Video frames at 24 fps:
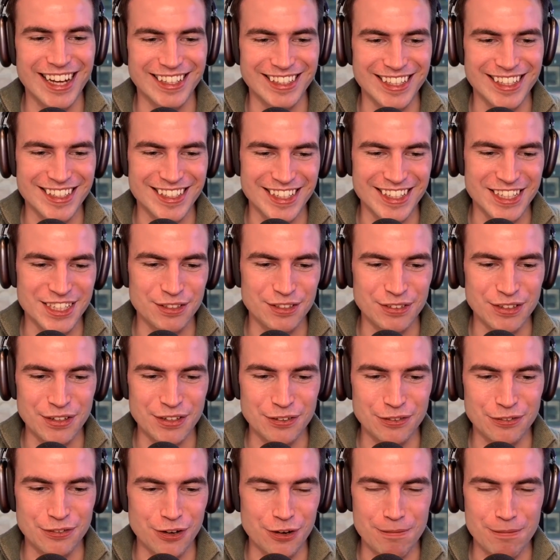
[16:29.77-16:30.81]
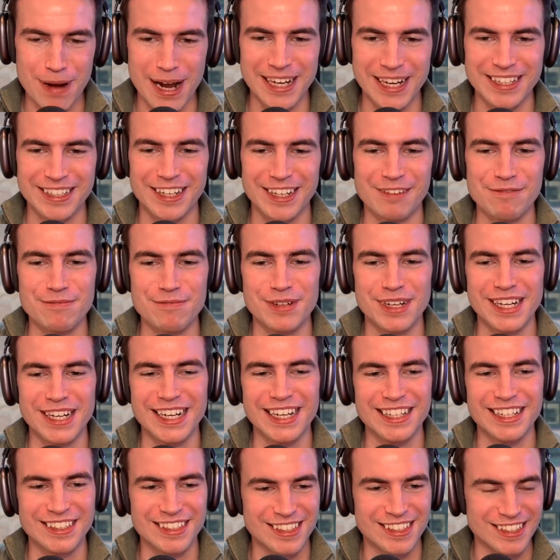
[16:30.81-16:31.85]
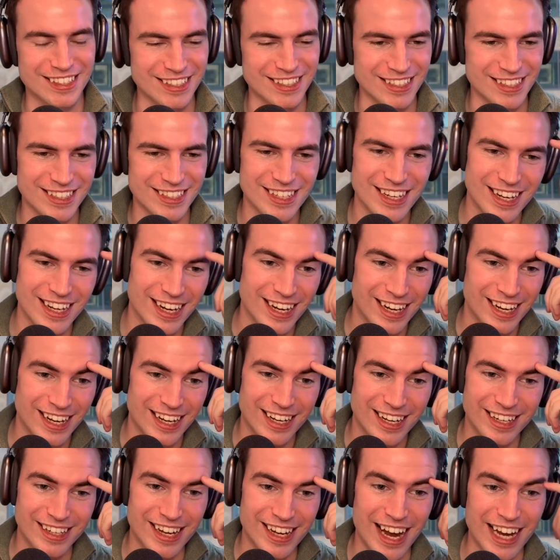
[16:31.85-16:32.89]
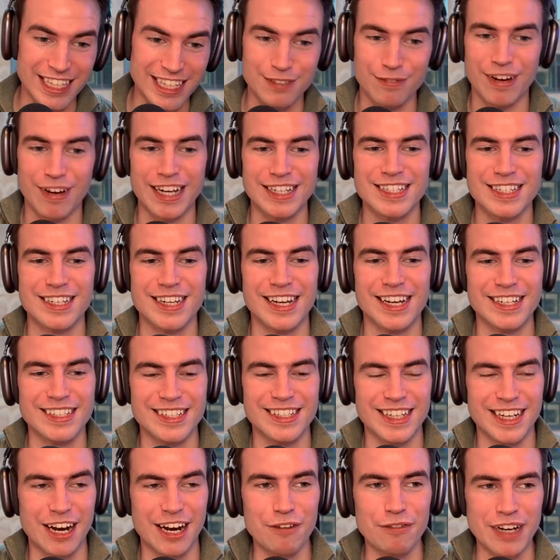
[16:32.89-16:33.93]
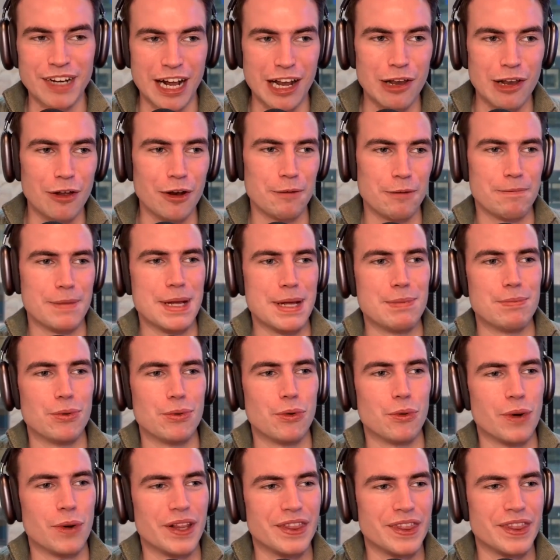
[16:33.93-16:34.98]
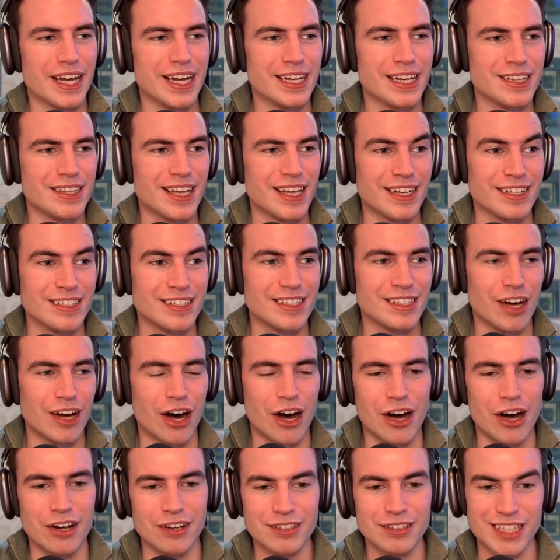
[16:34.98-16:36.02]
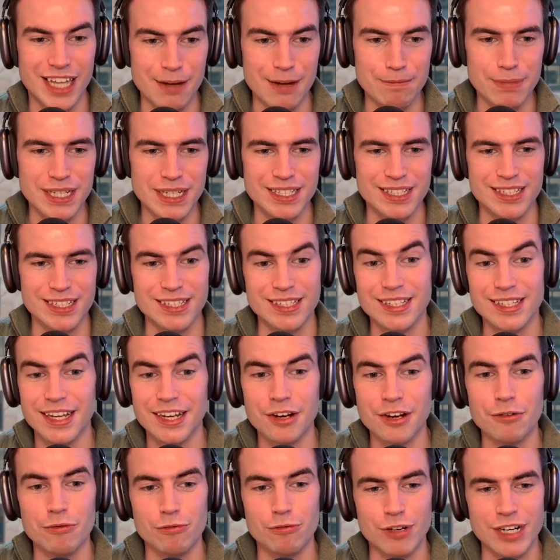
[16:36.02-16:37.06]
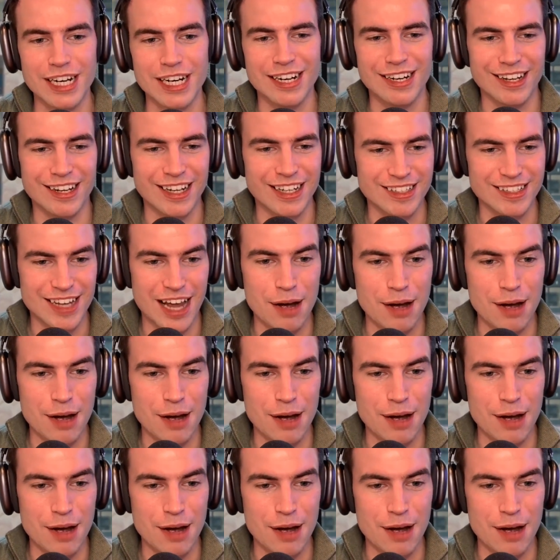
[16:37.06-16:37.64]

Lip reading: this interview for a paint company. It's just, yeah, it's fascinating. And I think a lot of people, when they start their business, they don't realize how